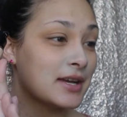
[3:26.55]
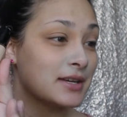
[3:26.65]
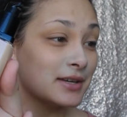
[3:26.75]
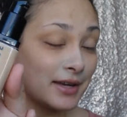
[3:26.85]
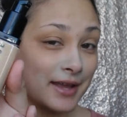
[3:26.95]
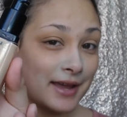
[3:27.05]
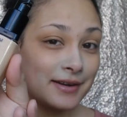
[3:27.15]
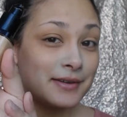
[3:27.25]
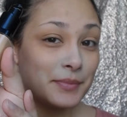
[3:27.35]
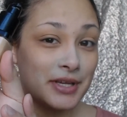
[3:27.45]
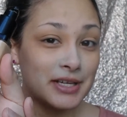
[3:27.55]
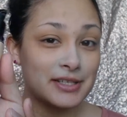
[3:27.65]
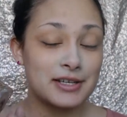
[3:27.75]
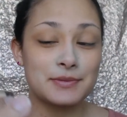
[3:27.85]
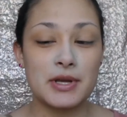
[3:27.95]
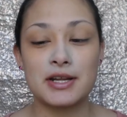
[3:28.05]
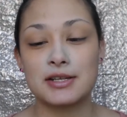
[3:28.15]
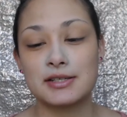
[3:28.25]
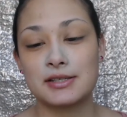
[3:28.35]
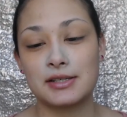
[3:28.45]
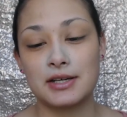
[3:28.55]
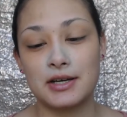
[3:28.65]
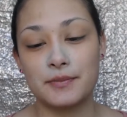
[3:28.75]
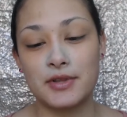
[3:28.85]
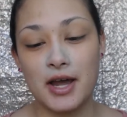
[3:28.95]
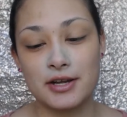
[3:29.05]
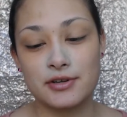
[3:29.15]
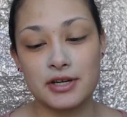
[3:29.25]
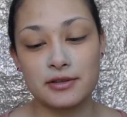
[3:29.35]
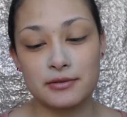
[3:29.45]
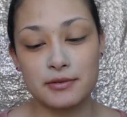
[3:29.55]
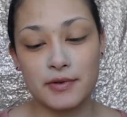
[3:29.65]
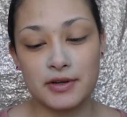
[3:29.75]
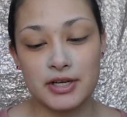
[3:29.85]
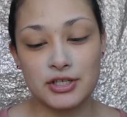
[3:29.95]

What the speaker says: Again, Because Cosmetics, the Hydrating Liquid Foundation.